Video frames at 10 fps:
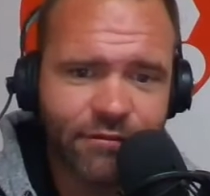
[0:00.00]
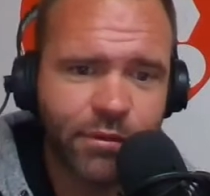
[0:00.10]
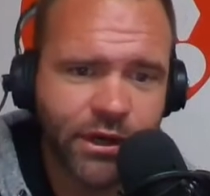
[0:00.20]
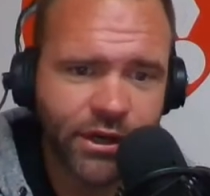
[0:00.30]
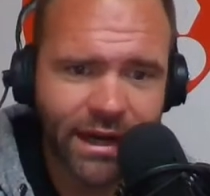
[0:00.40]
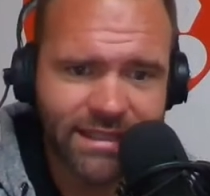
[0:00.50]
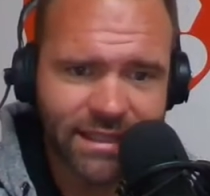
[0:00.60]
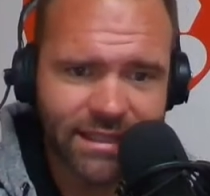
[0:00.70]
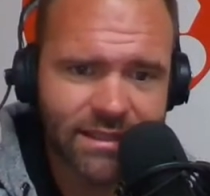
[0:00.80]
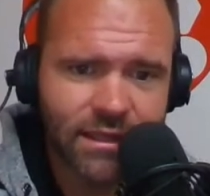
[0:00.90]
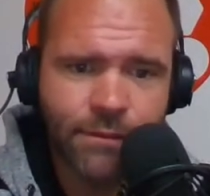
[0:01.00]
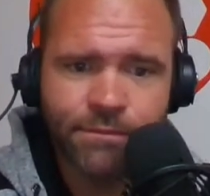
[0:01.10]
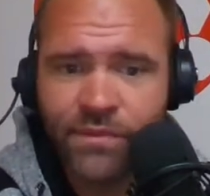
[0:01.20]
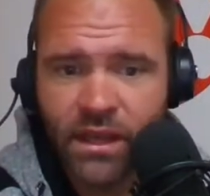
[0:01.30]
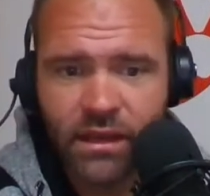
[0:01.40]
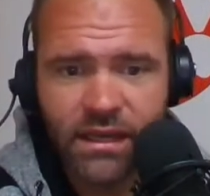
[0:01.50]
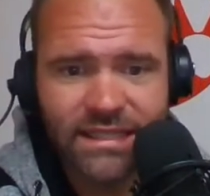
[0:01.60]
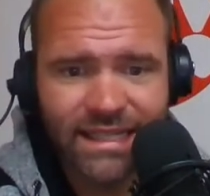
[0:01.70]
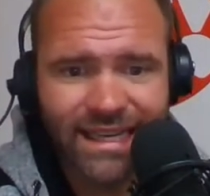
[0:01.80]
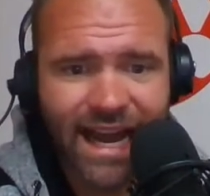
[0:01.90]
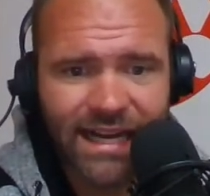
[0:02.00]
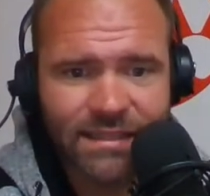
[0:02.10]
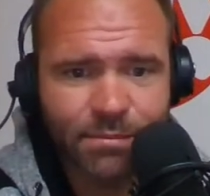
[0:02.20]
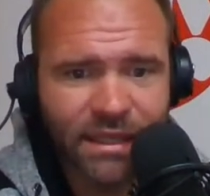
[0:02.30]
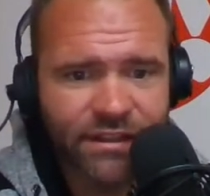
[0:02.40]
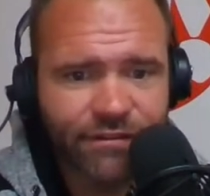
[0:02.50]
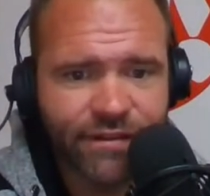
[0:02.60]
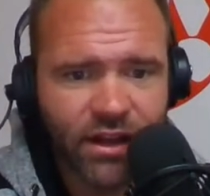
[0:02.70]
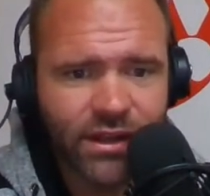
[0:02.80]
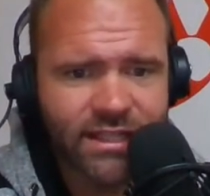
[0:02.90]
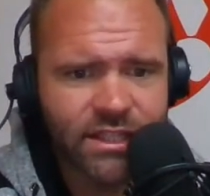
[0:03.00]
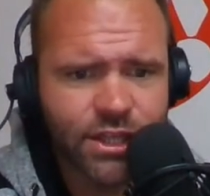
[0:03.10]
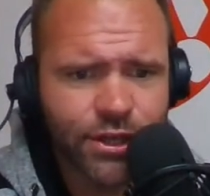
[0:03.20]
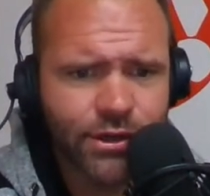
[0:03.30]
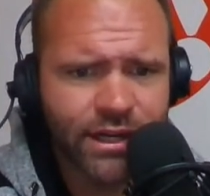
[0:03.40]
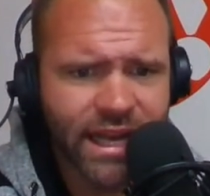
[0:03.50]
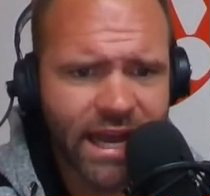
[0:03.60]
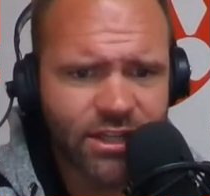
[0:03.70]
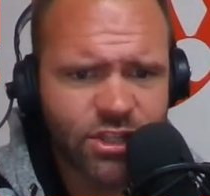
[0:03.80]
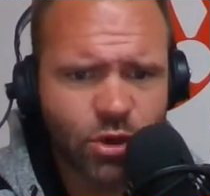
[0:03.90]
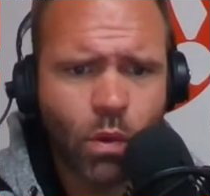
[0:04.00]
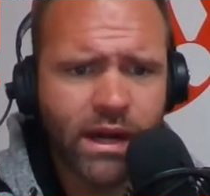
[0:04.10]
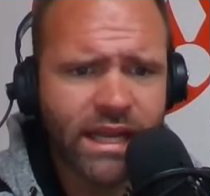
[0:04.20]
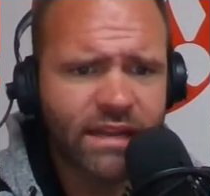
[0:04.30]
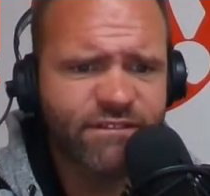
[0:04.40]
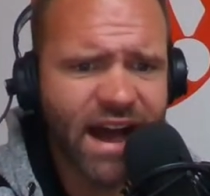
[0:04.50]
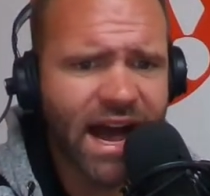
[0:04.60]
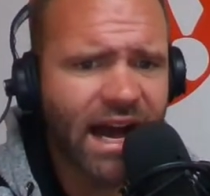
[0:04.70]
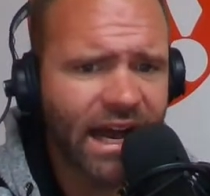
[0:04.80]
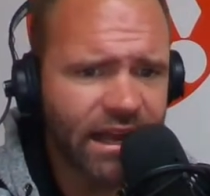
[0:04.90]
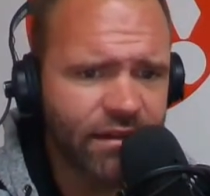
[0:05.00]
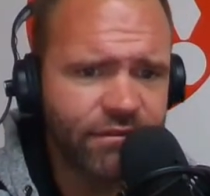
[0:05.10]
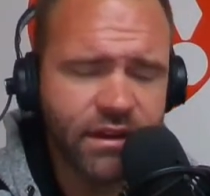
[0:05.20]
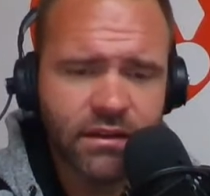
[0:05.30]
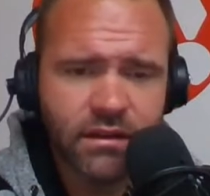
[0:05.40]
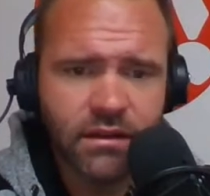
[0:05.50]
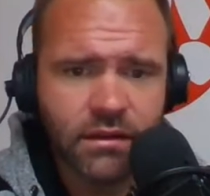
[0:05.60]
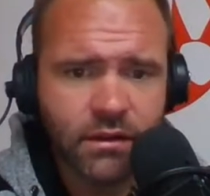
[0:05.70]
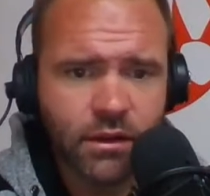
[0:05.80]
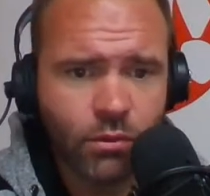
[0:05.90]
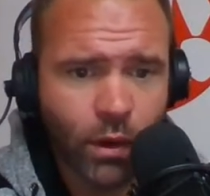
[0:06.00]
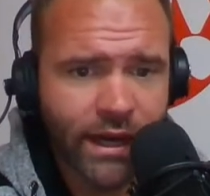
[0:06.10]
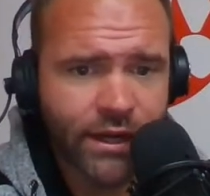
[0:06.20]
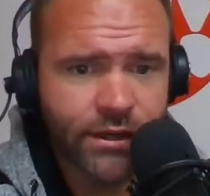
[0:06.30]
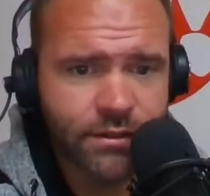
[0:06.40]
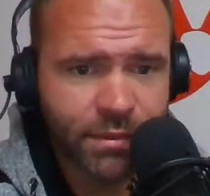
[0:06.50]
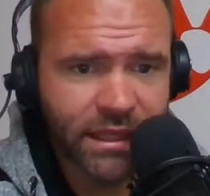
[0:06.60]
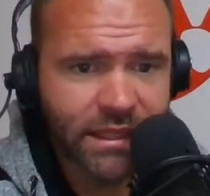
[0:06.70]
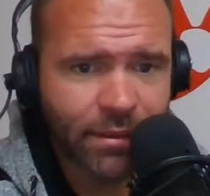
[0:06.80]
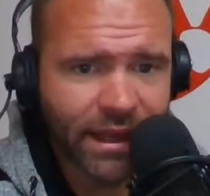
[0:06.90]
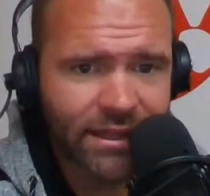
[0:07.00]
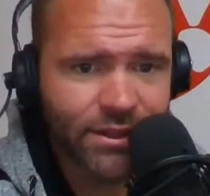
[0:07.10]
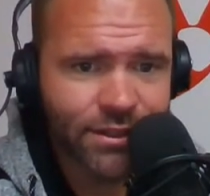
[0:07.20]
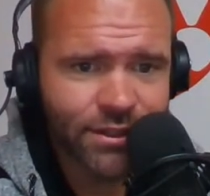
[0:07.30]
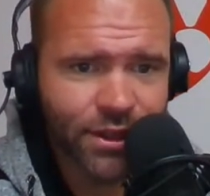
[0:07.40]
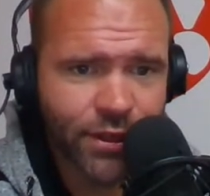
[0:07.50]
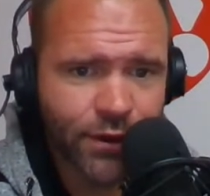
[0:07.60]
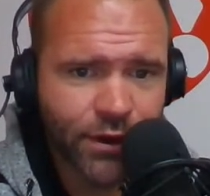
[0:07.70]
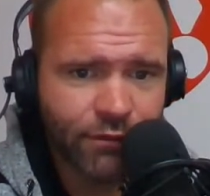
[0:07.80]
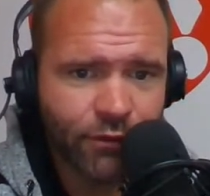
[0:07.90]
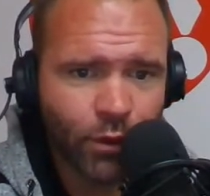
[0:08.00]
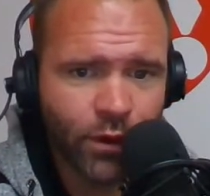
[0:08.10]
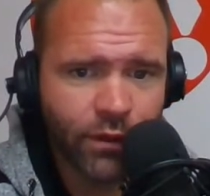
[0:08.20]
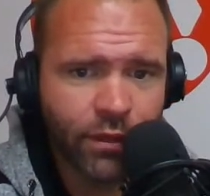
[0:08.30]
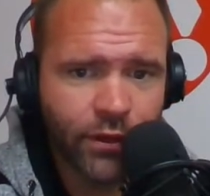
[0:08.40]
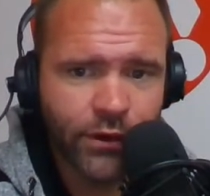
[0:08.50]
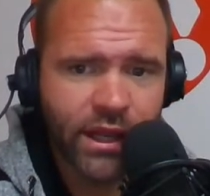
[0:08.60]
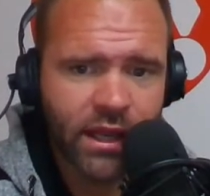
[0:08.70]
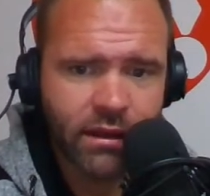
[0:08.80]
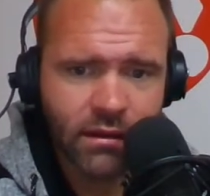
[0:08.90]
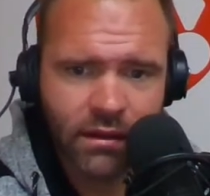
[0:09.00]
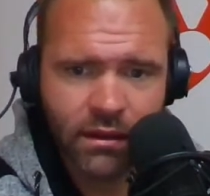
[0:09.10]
of progresses. Seahawks beat the Falcons 38 25. Raiders beat the Panthers 34 30.